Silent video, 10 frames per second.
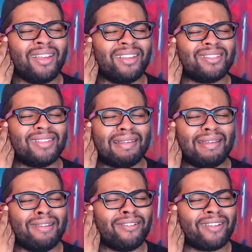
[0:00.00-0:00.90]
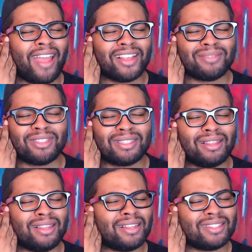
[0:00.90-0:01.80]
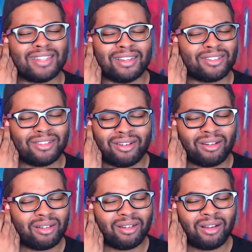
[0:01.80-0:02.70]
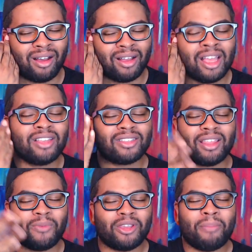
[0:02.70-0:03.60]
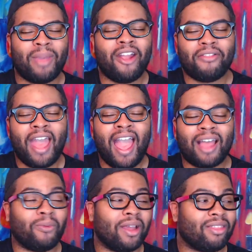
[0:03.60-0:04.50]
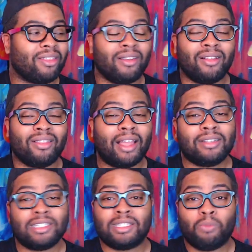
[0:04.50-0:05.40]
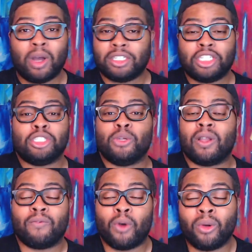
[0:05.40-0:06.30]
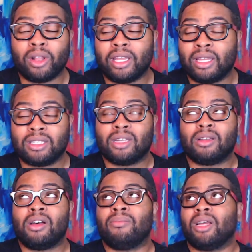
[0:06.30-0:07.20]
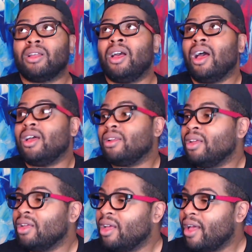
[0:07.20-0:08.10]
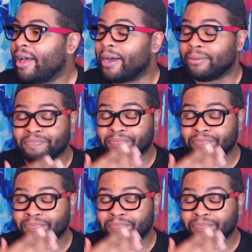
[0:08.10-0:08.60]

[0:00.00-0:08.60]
it's an eargasm just listening to her. Oh. So then when you pair that with like just what she's doing vocally, it's like, oh my God.